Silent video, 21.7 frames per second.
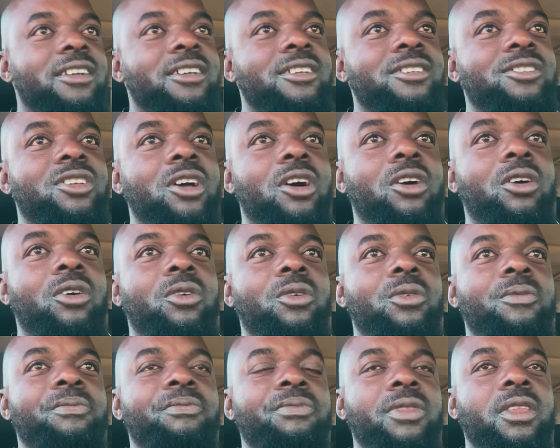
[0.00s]

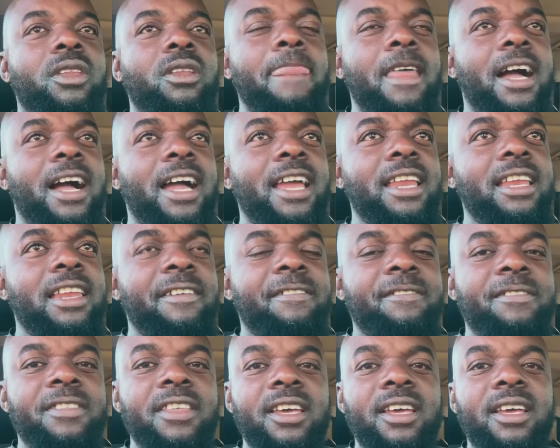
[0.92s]
So I
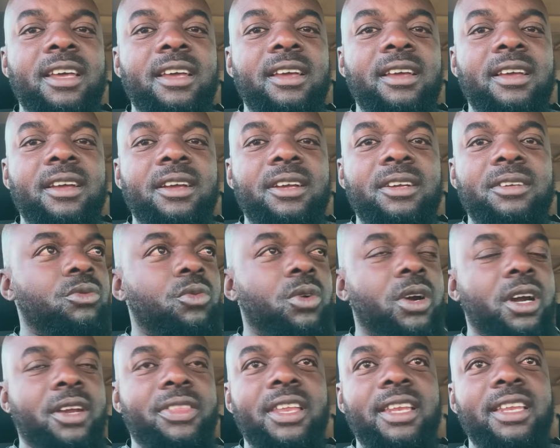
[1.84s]
left the
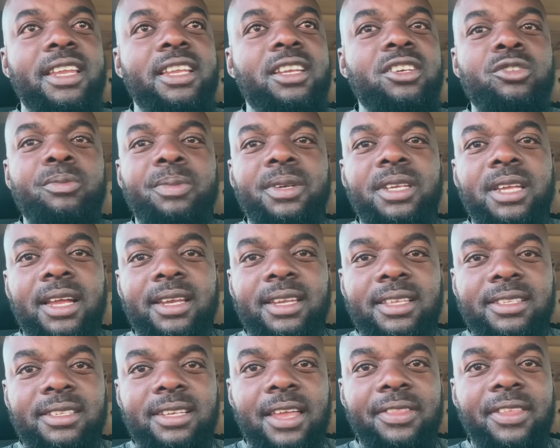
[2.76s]
work that needed to be done
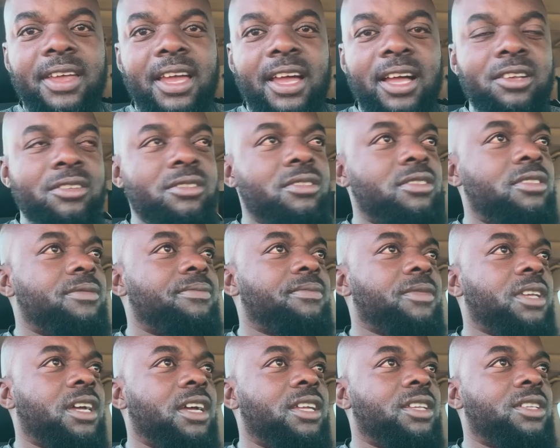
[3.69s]
inside the house
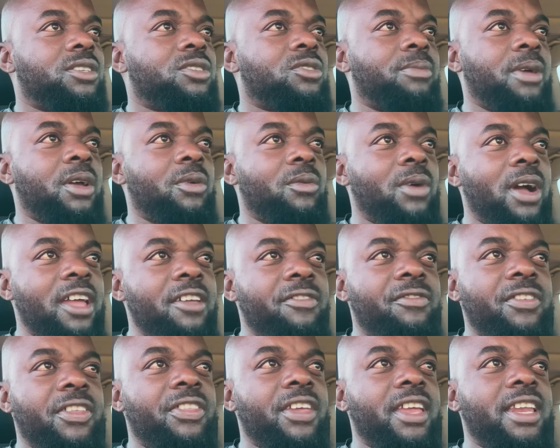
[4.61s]
to my
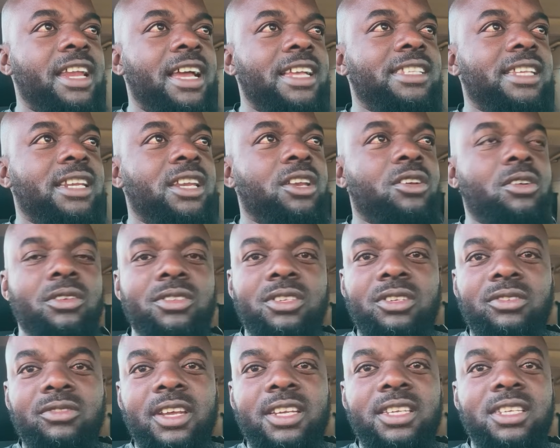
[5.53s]
wife. And then I started
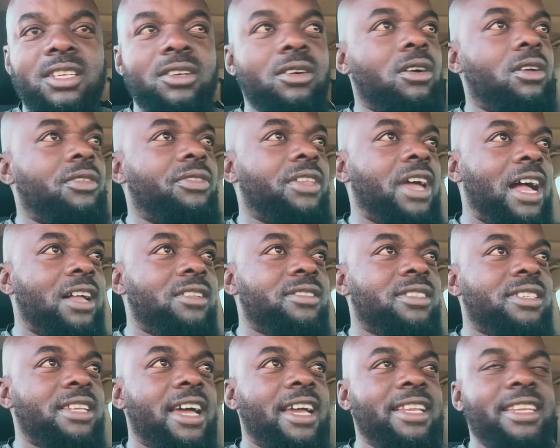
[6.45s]
concentrating on the
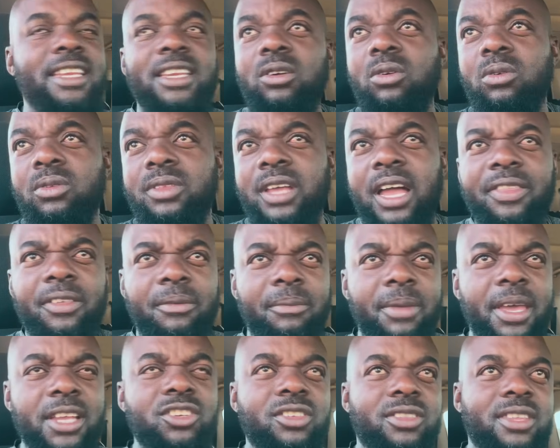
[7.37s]
outside and all the other
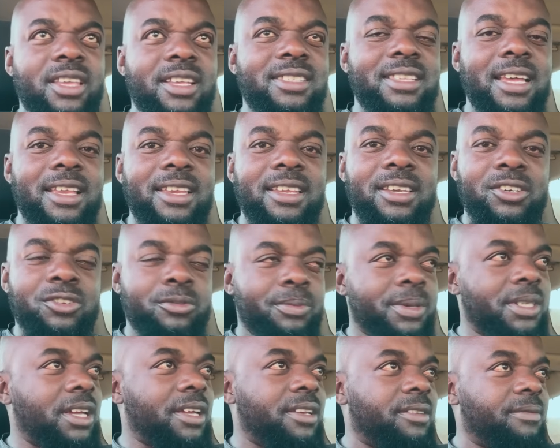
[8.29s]
major things that needed to
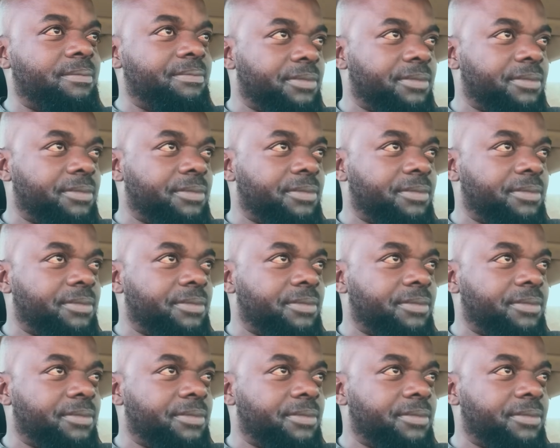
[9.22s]
be done.